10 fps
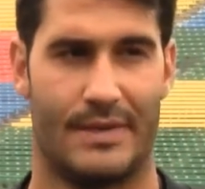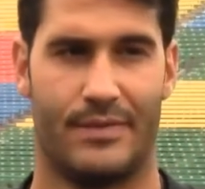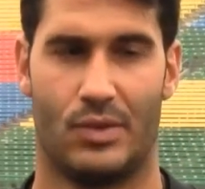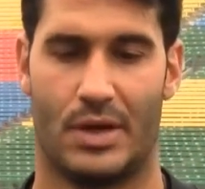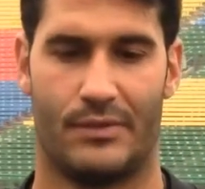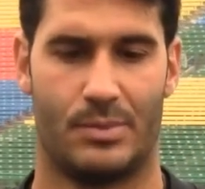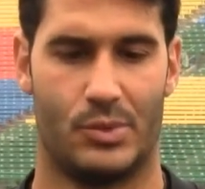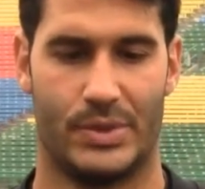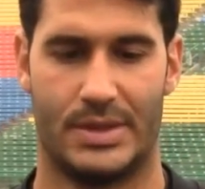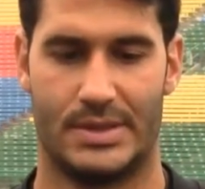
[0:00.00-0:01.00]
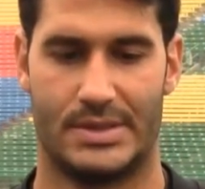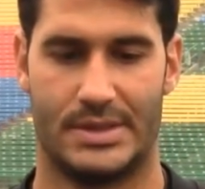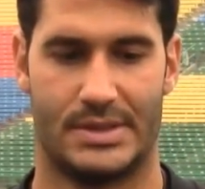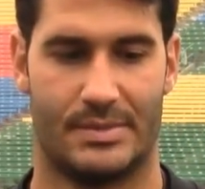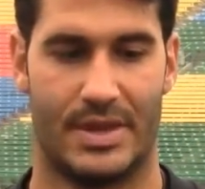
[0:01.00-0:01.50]
I feel comfortable within the
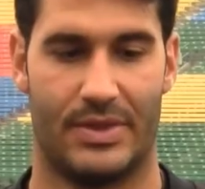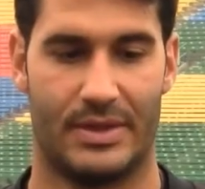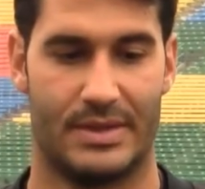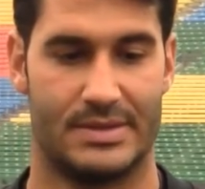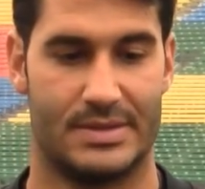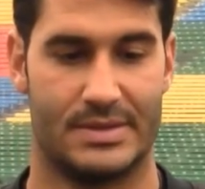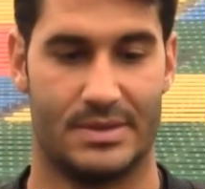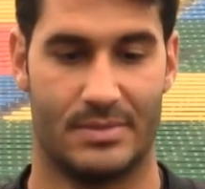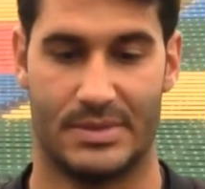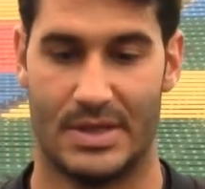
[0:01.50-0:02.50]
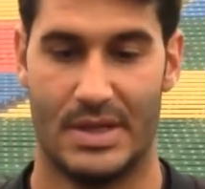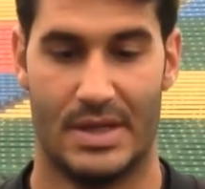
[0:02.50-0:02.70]
system. I think that the system is,